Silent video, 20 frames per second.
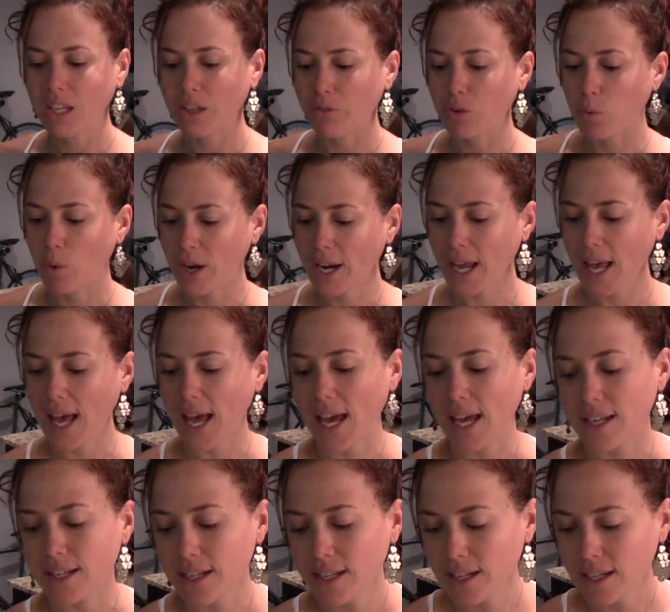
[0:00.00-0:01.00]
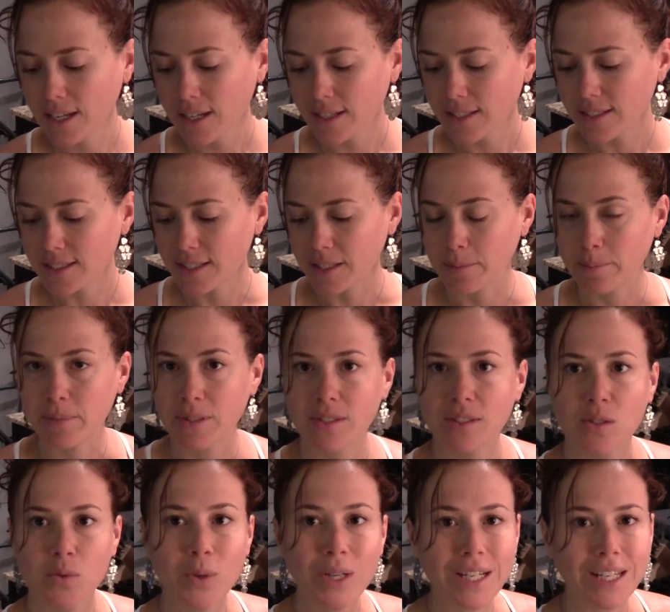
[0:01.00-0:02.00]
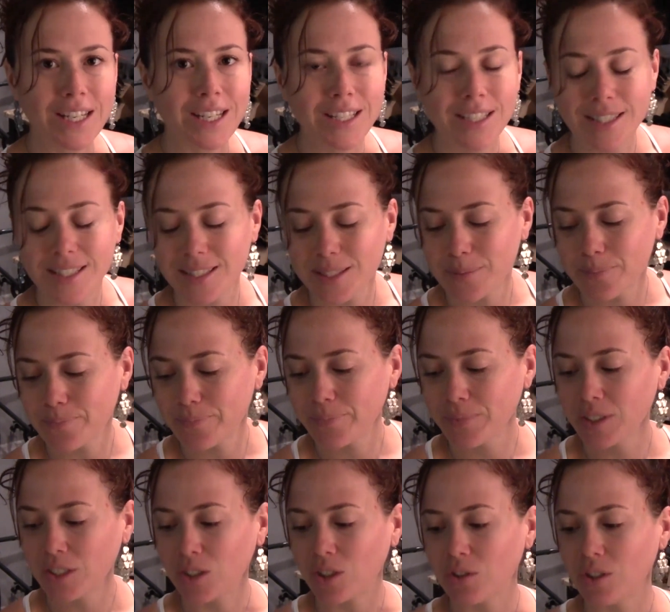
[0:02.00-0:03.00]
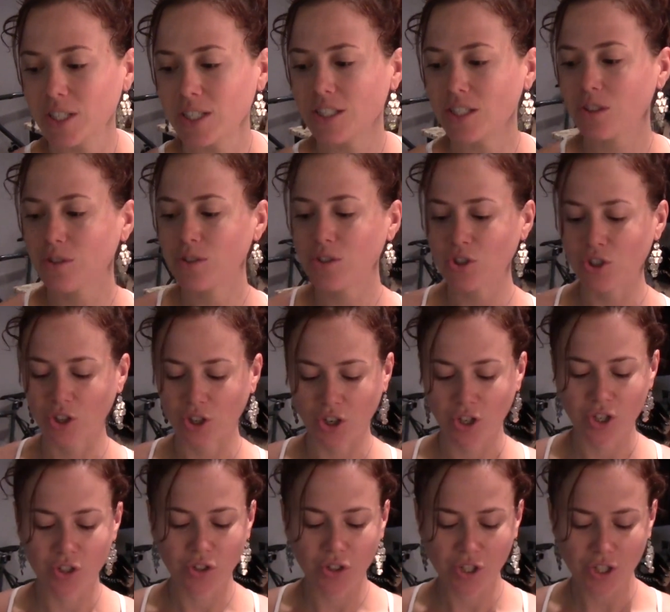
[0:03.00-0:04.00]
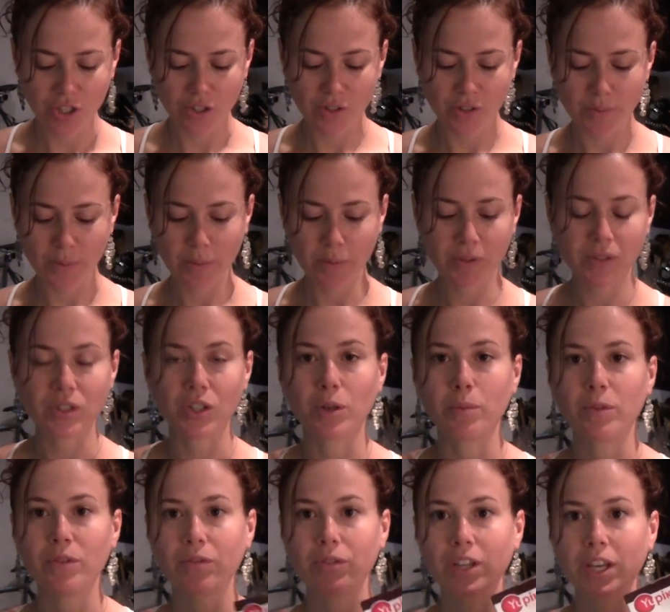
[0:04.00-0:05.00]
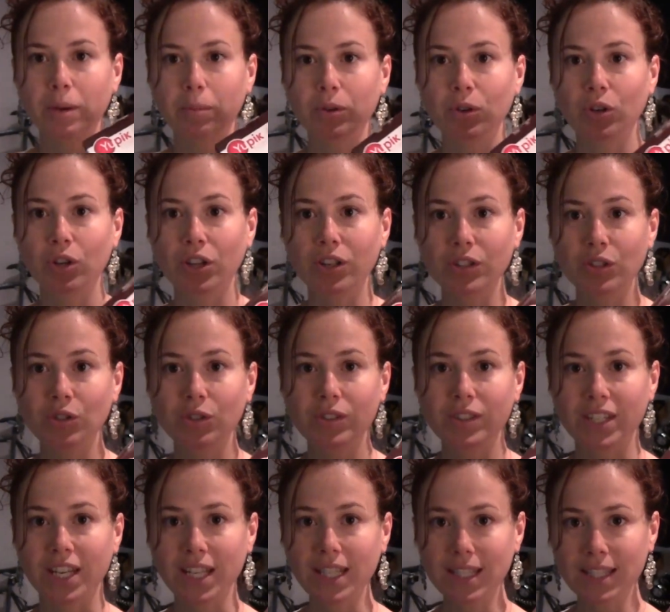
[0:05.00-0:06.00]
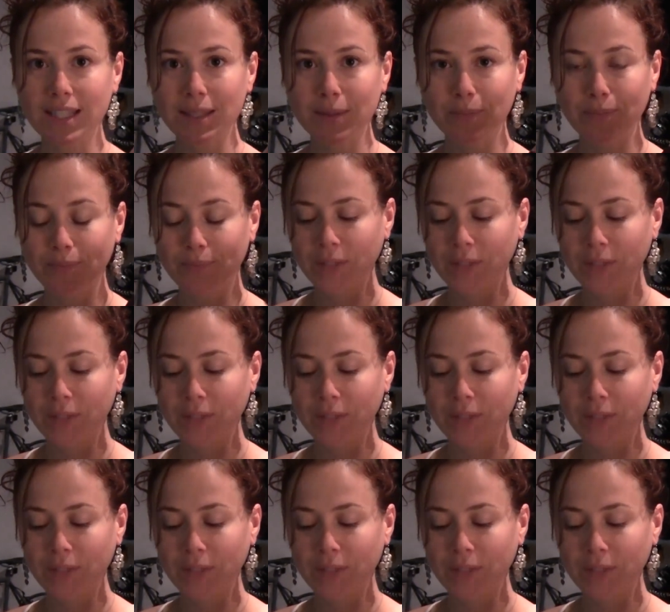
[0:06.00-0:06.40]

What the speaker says: If you want to add some sweetness, you don't need to use sugar. You could use maple syrup if you like, but you could also use dates.